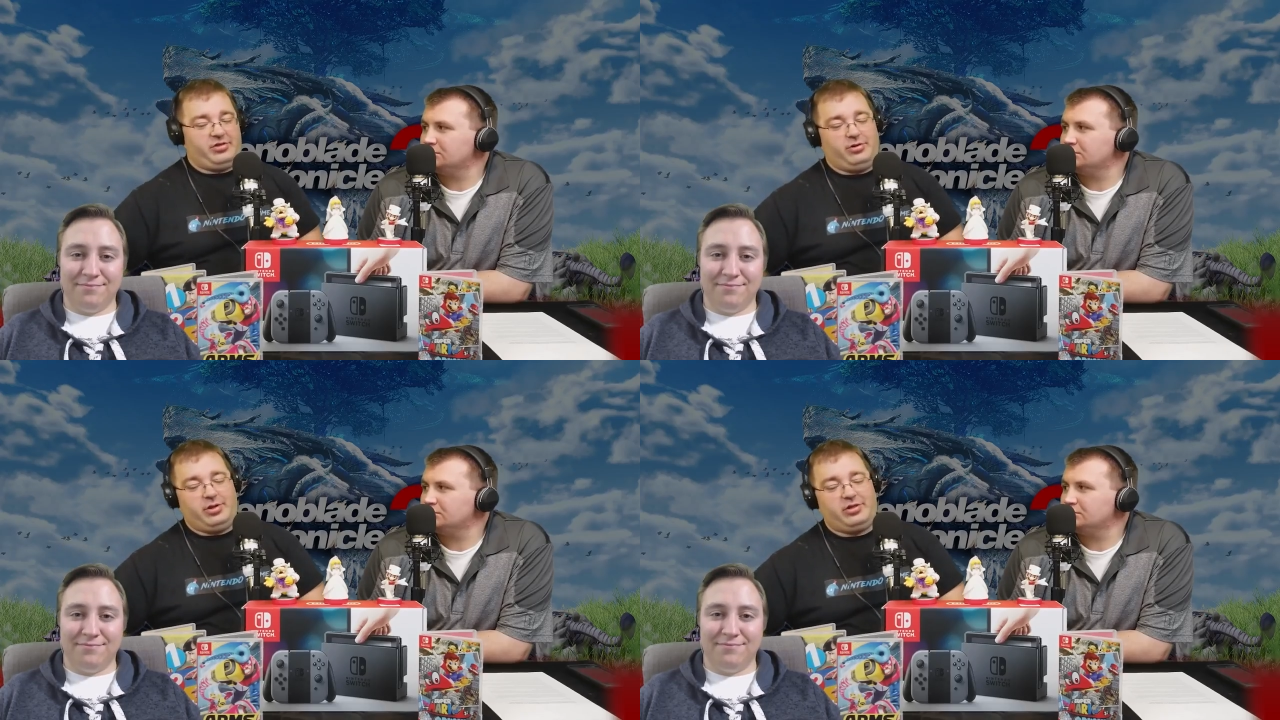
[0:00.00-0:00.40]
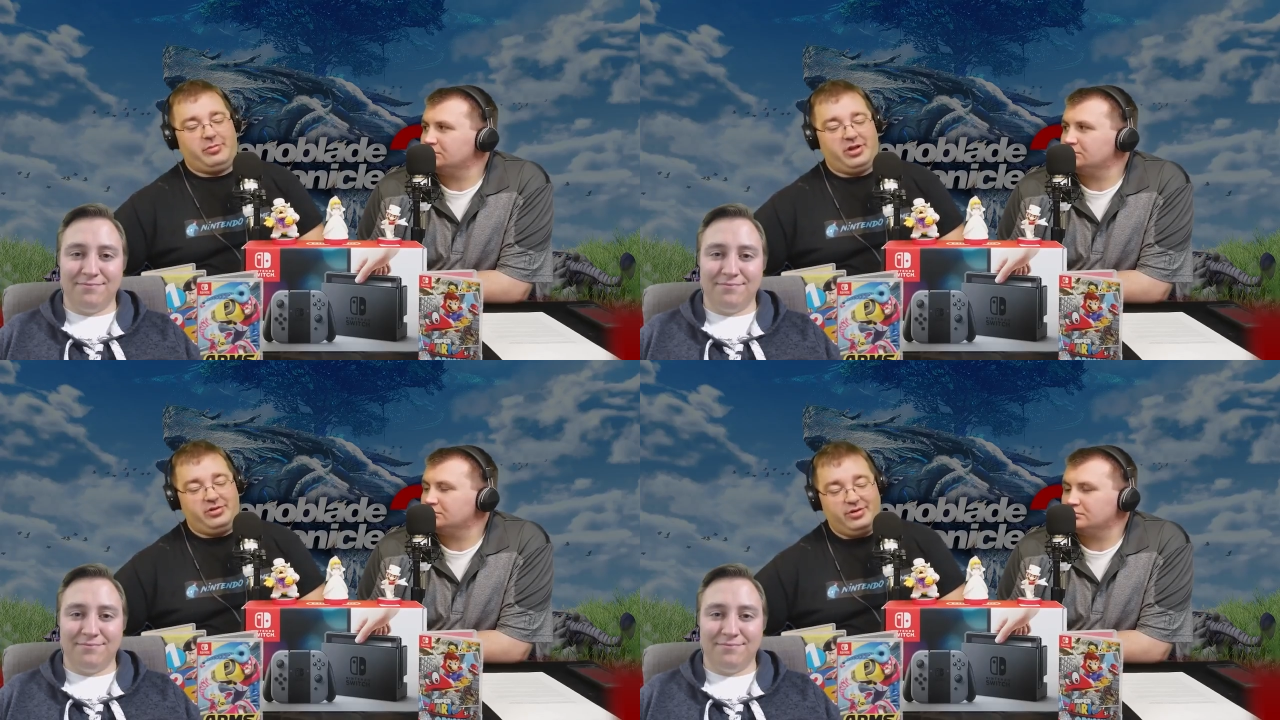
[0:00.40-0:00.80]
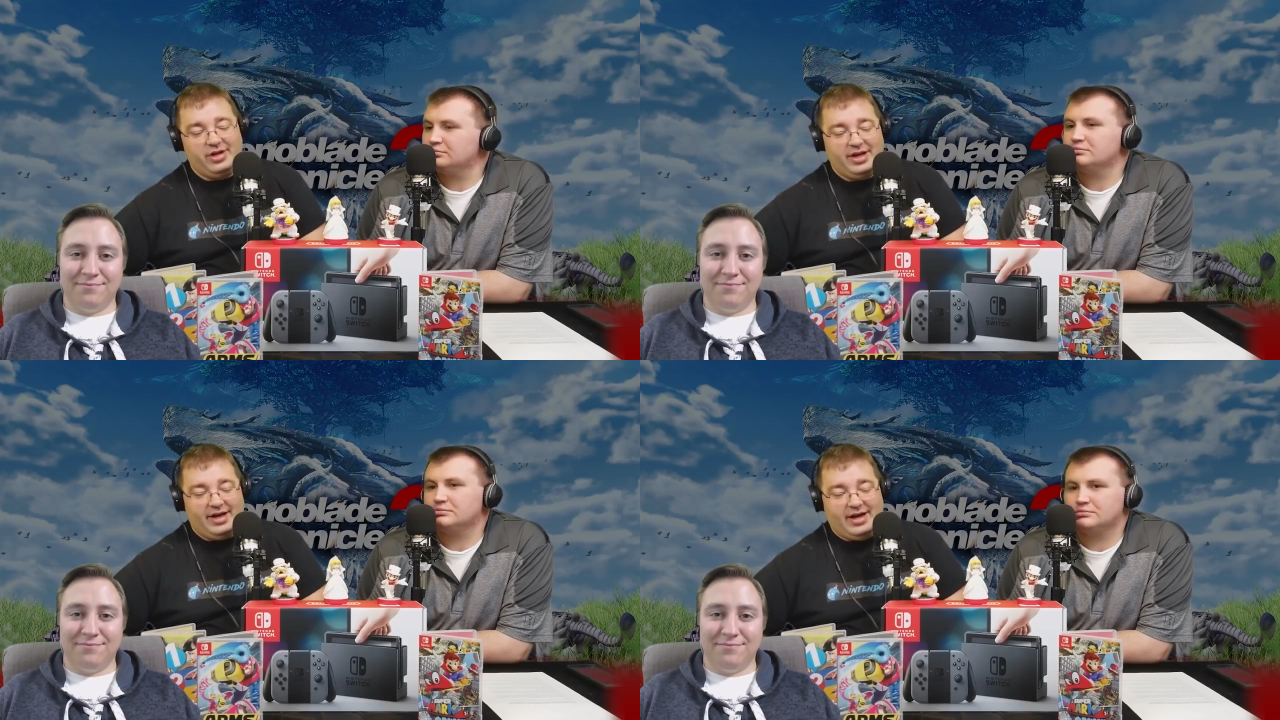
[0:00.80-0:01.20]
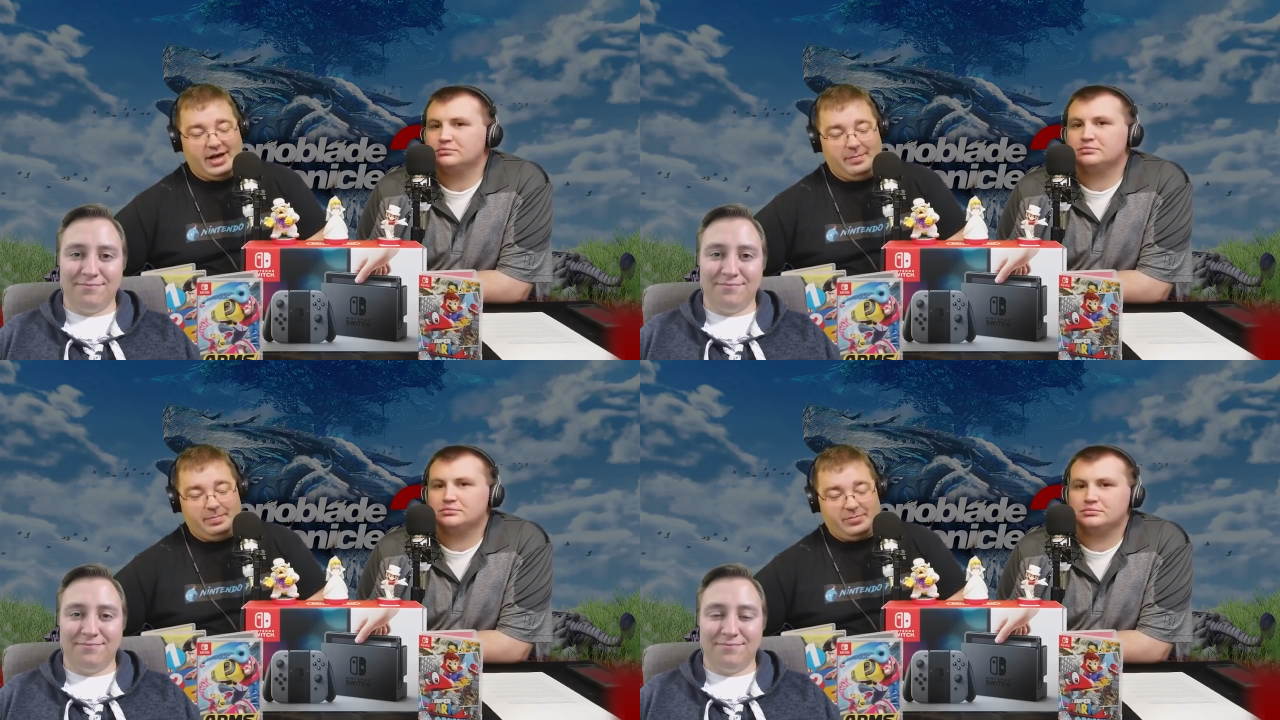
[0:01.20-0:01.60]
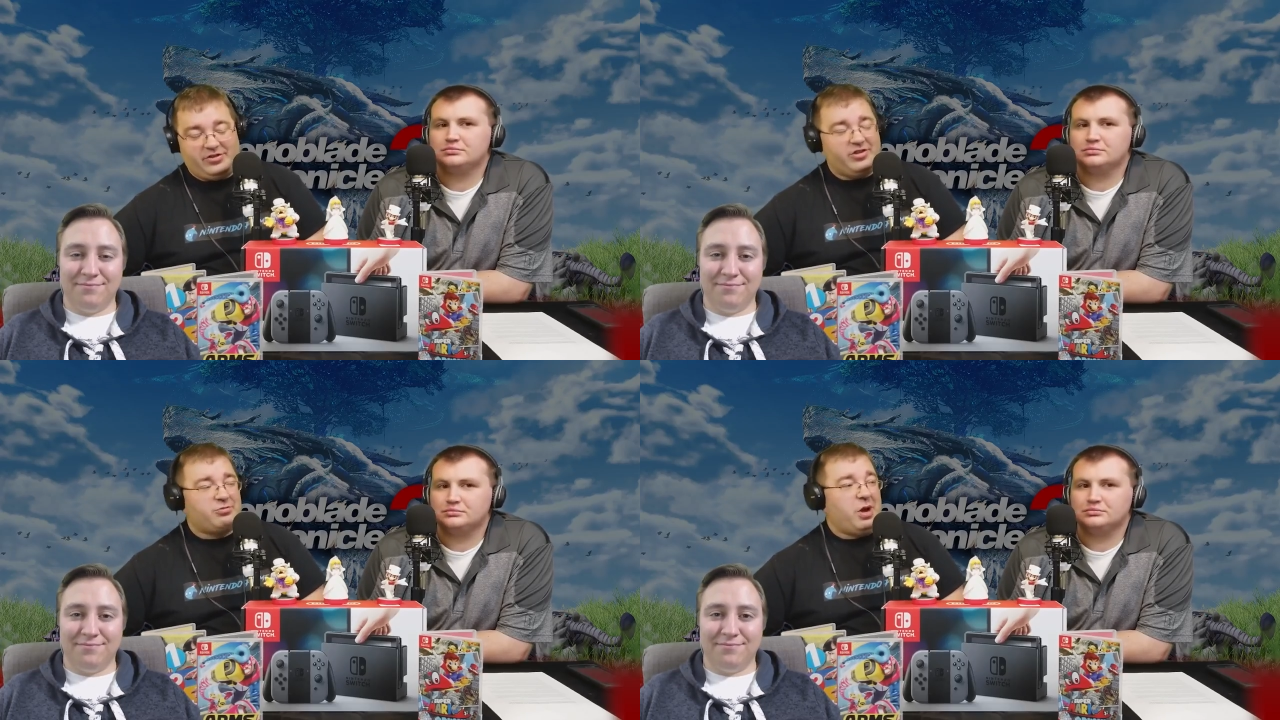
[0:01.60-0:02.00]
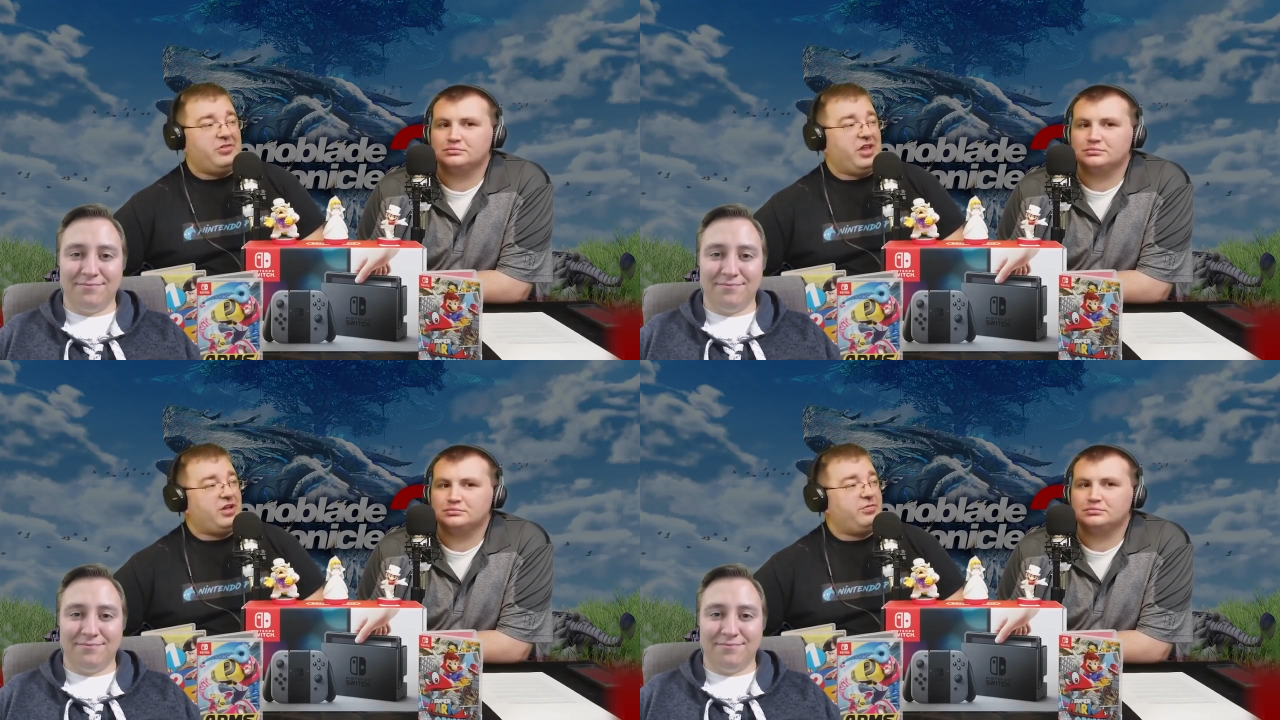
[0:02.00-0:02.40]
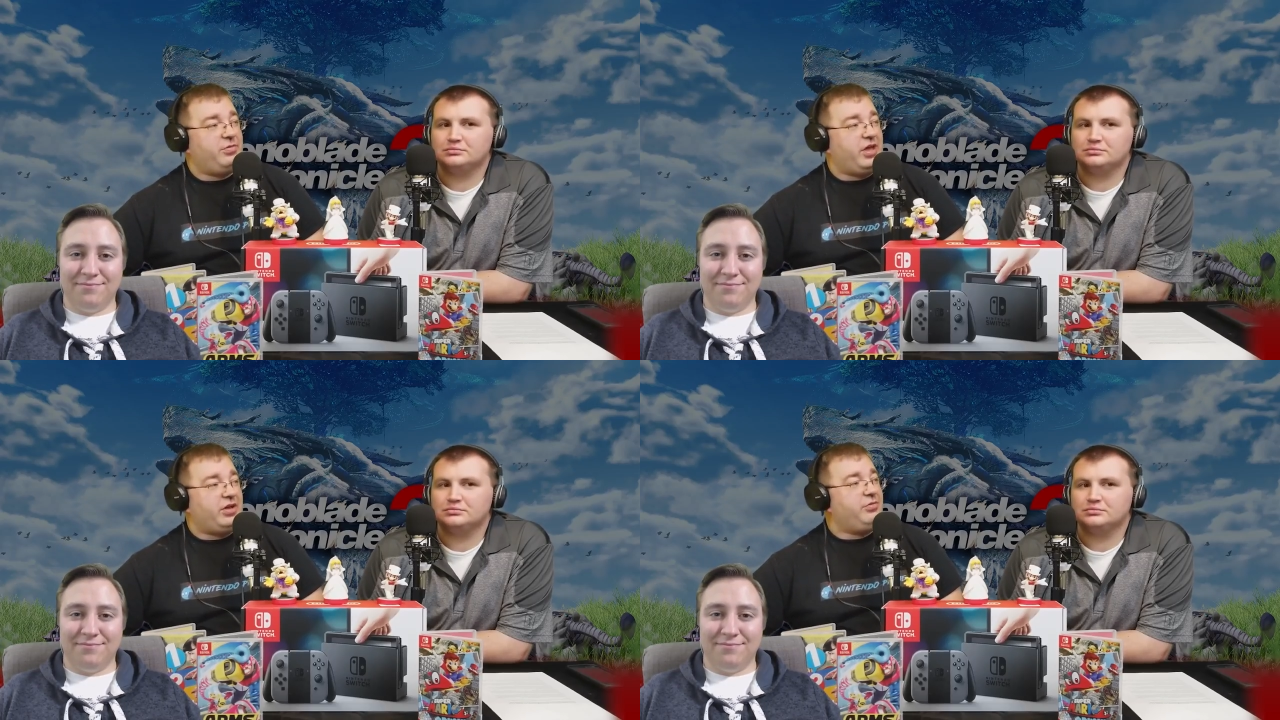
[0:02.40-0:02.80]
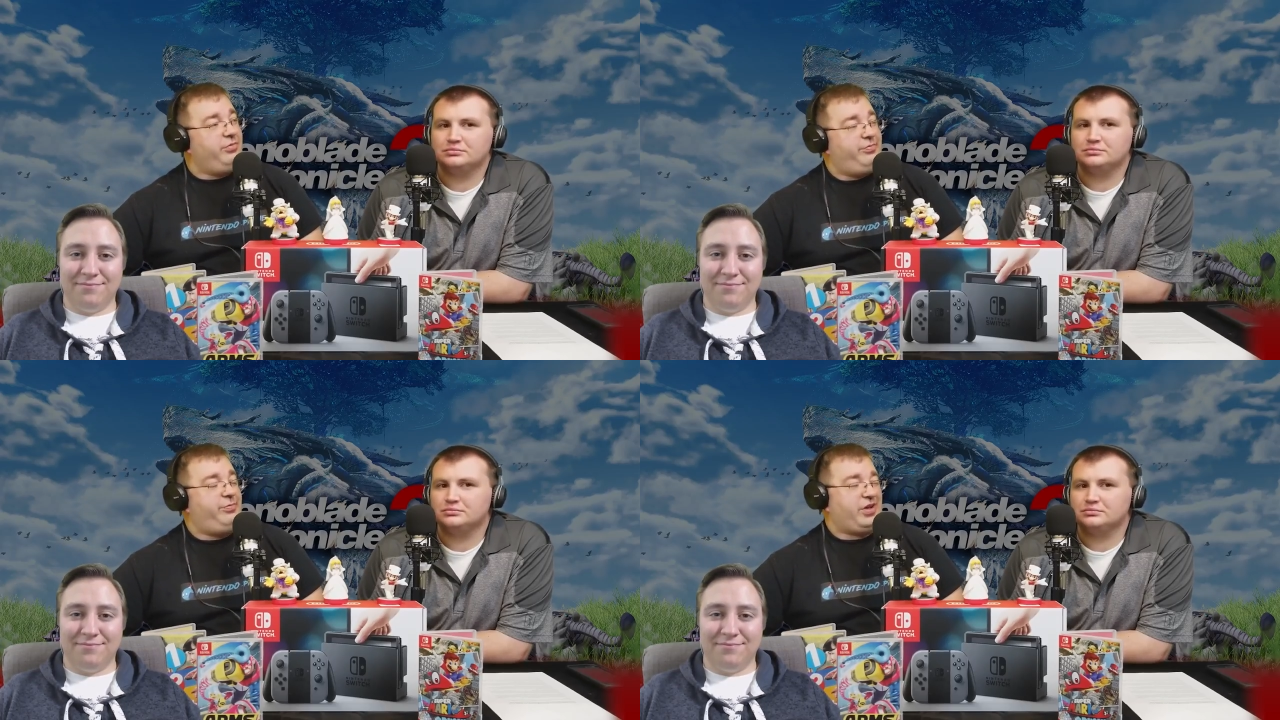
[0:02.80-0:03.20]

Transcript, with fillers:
Speaker 1: on the menu. So there's ways they could